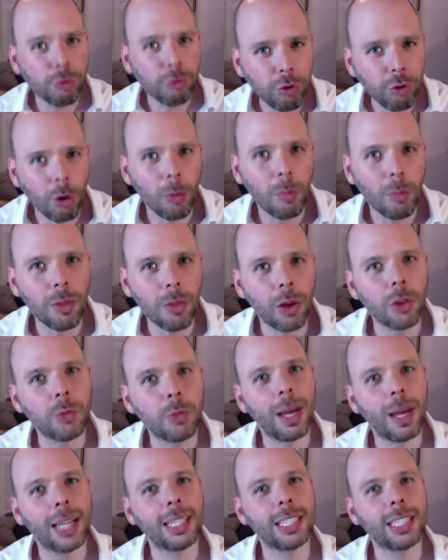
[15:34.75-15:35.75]
from those
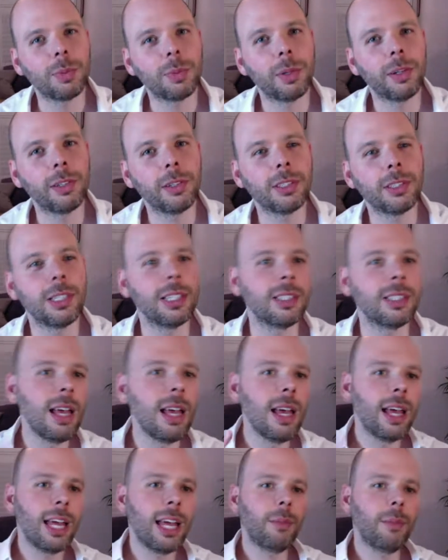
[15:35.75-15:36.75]
bad
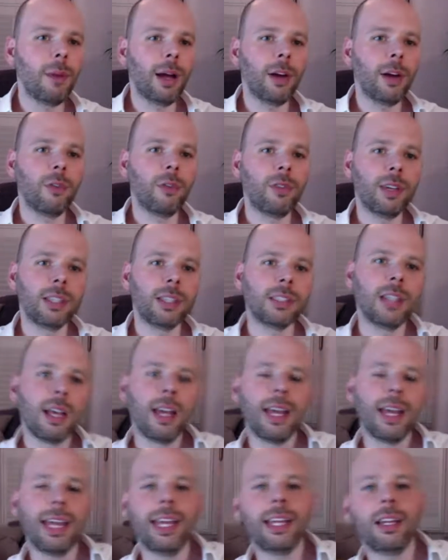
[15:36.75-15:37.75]
experiences. In my office
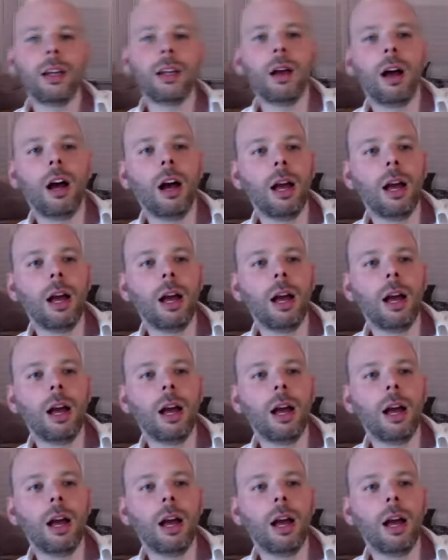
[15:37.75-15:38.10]
in